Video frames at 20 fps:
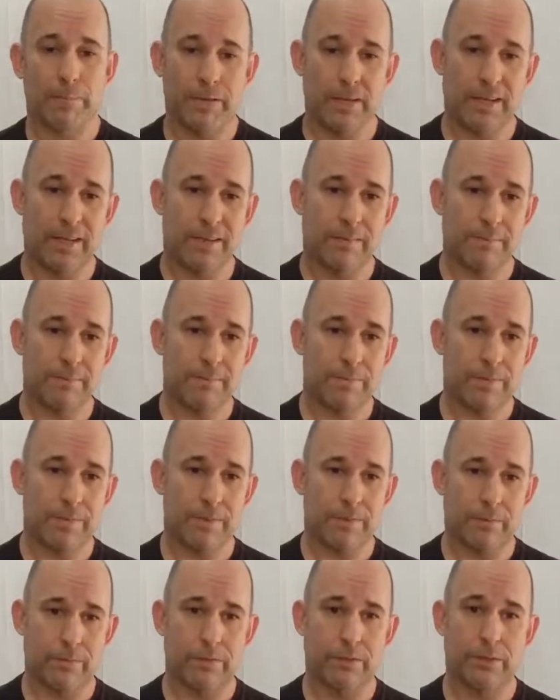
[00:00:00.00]
But
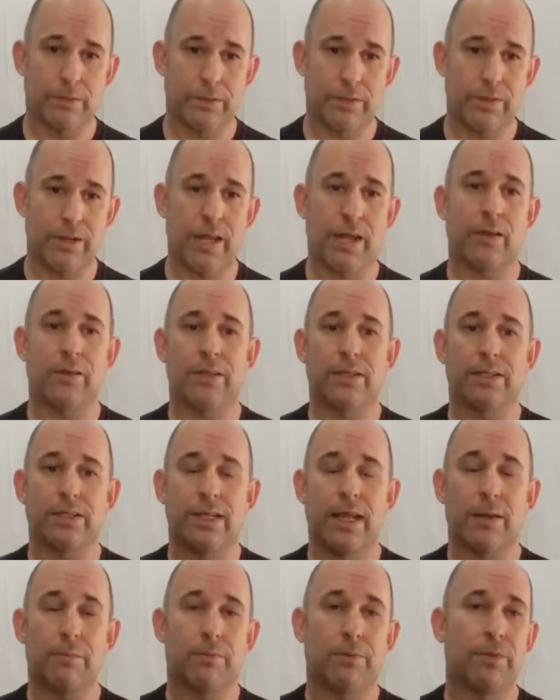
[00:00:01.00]
I want to show you now an
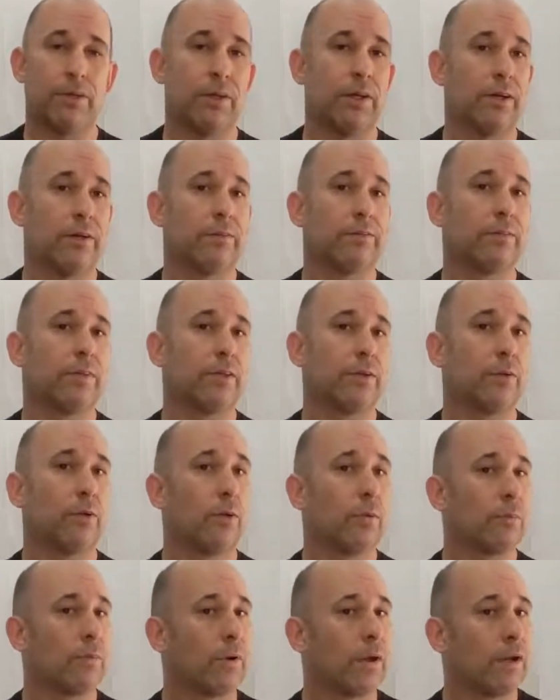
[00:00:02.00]
example of
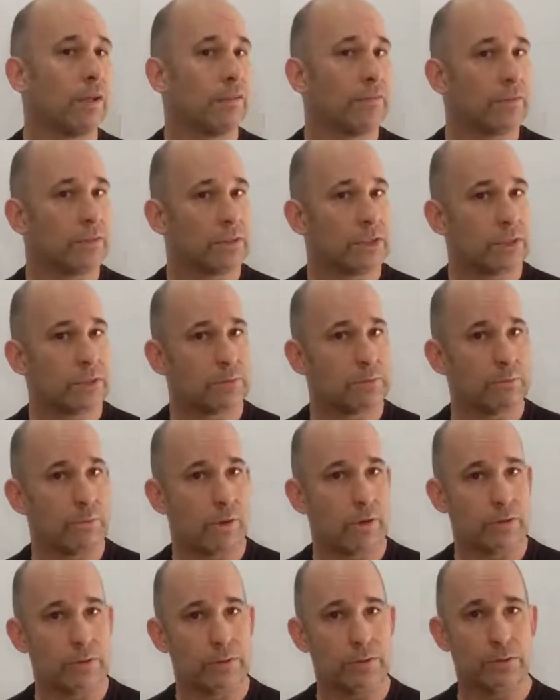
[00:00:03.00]
incorporating the
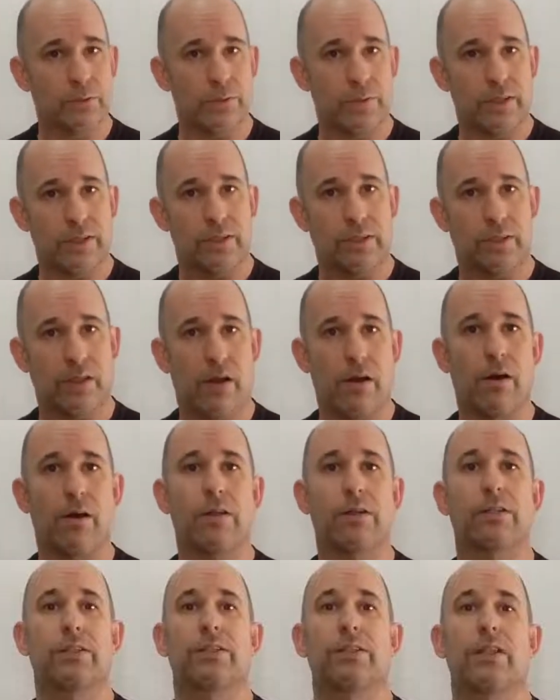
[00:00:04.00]
small joint
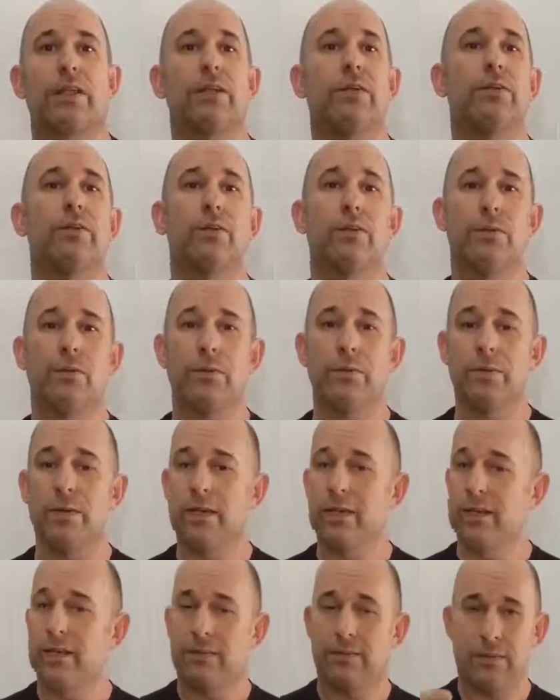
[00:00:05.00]
locks into
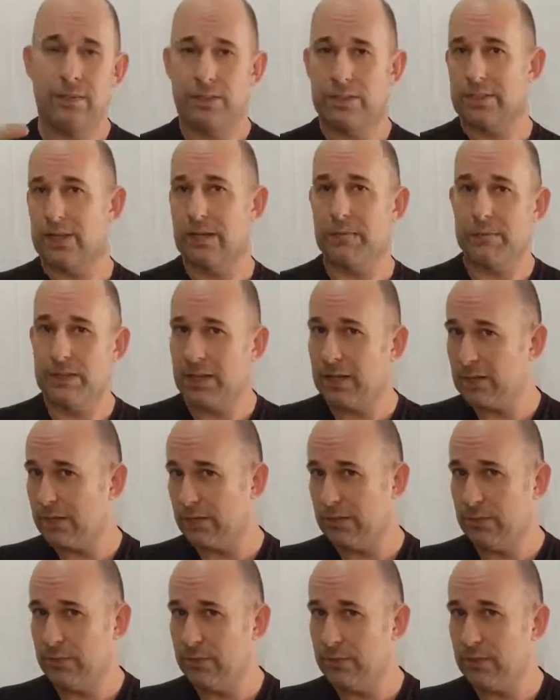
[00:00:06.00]
this same
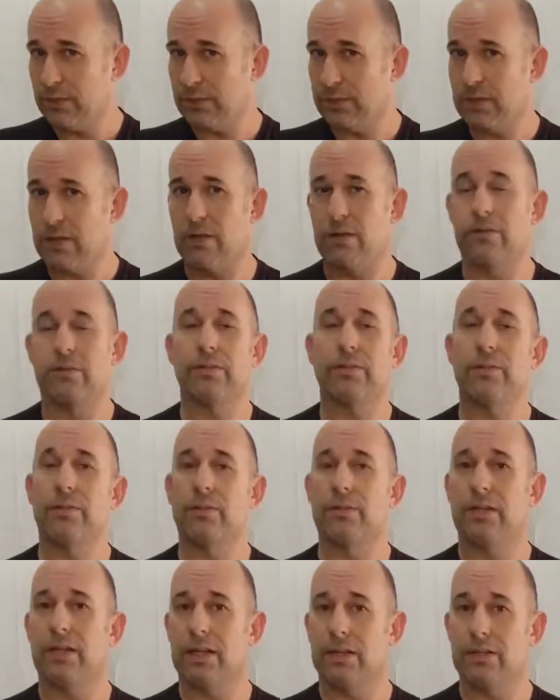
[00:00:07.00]
technique you just saw,
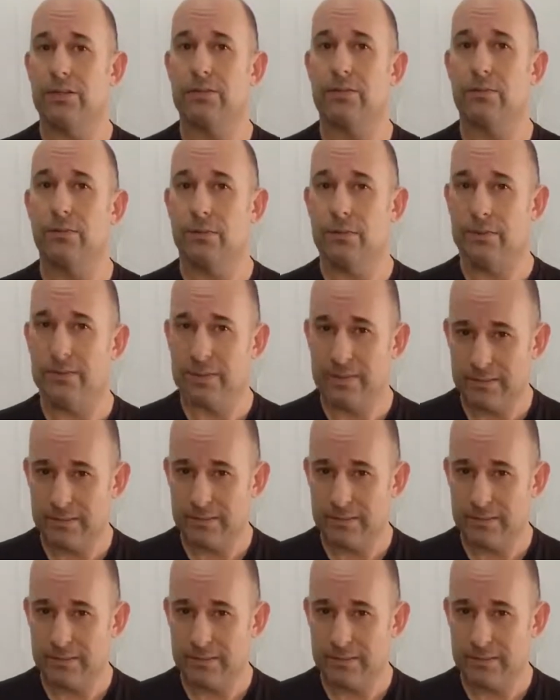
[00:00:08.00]
delayed sword.